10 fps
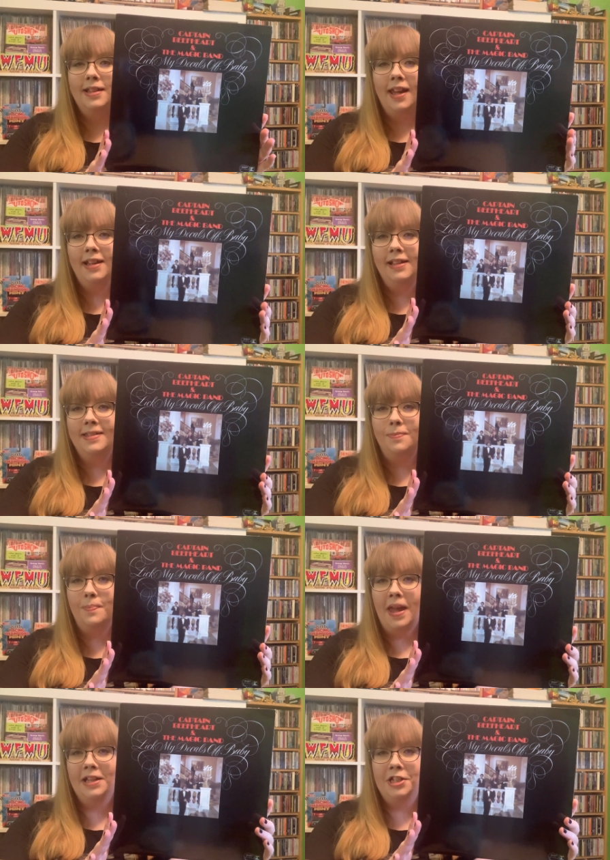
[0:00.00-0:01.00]
and His
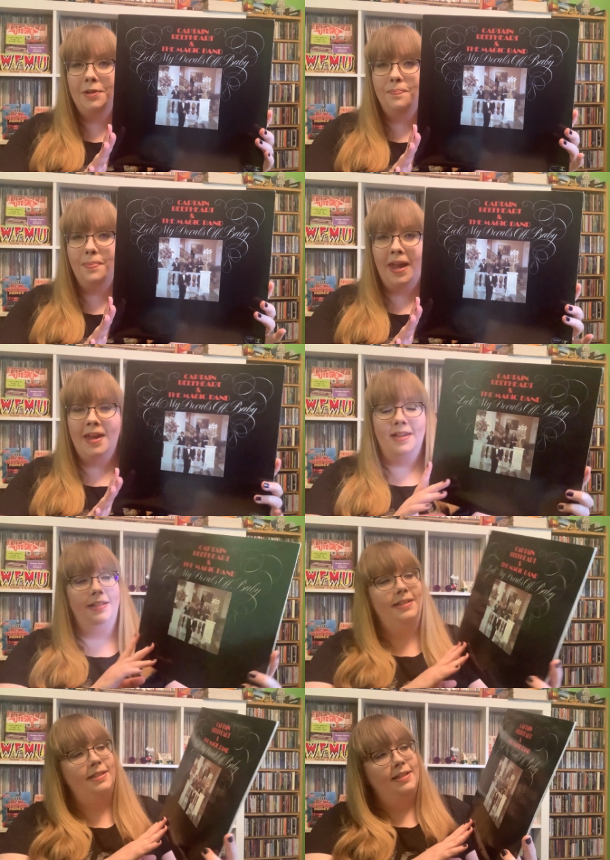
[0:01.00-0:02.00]
Magic
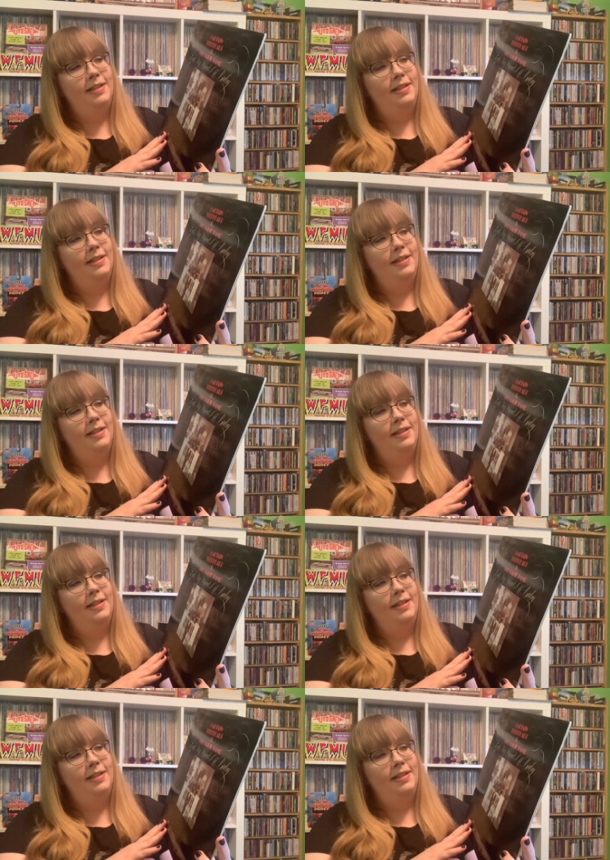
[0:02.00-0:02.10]
Band